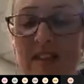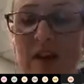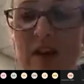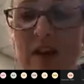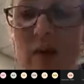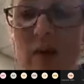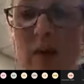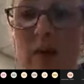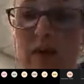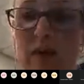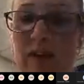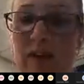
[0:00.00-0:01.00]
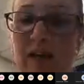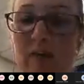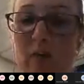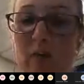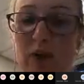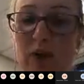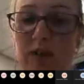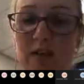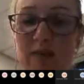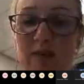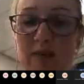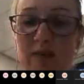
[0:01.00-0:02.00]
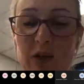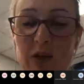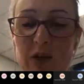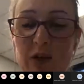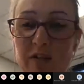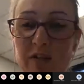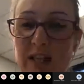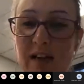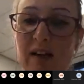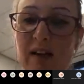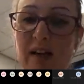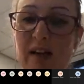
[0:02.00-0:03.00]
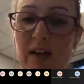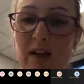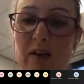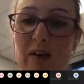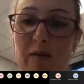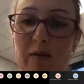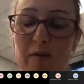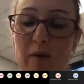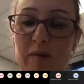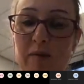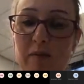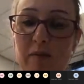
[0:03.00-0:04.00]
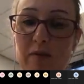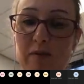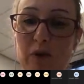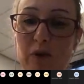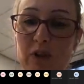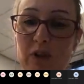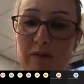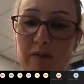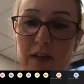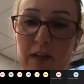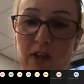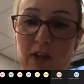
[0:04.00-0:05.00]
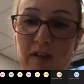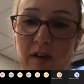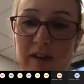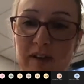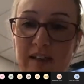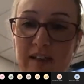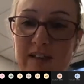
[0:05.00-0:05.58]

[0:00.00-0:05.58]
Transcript: at the moment, we're using a very traditional technique for fungal infection.